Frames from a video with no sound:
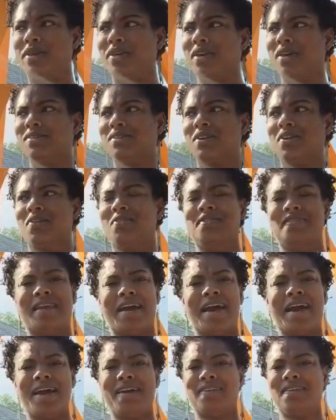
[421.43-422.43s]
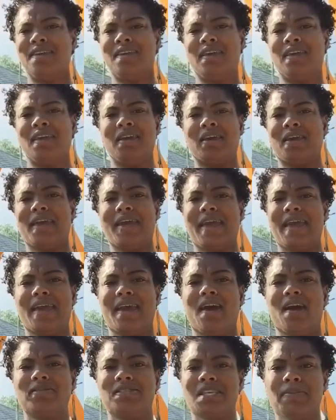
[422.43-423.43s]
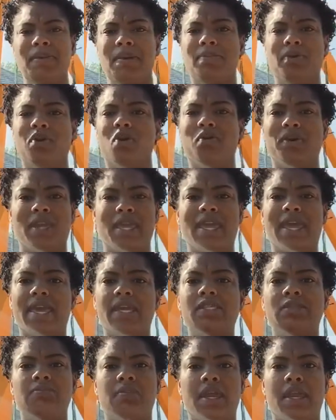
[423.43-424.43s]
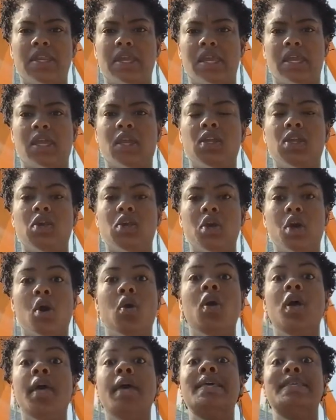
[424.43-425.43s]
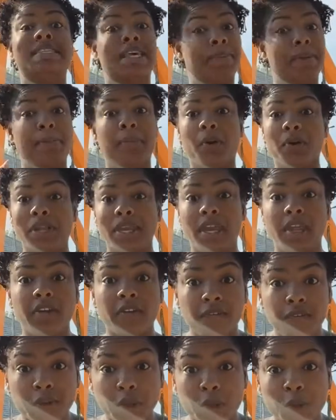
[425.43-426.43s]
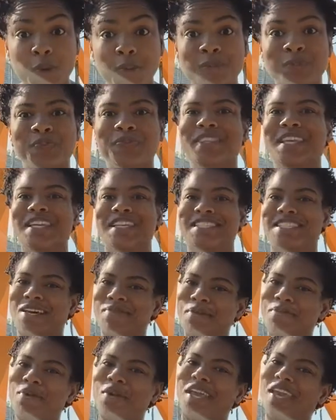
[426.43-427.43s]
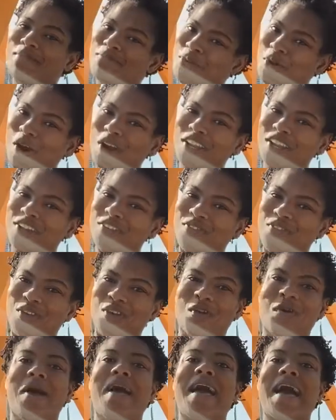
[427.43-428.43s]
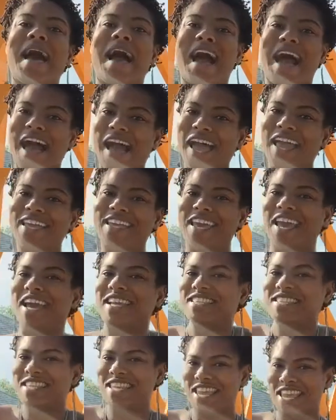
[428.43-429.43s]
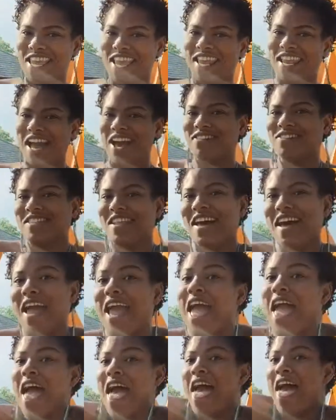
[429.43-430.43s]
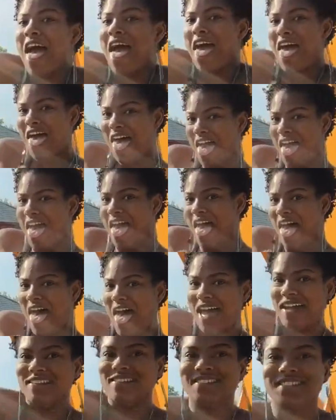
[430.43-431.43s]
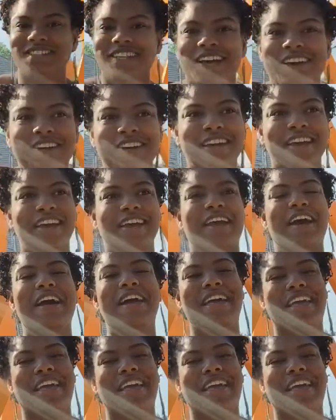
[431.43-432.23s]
because they're not, some people don't get as many, you know. Some people only get a few, some people get more than a few. I got 10. I was like, ah! Okay.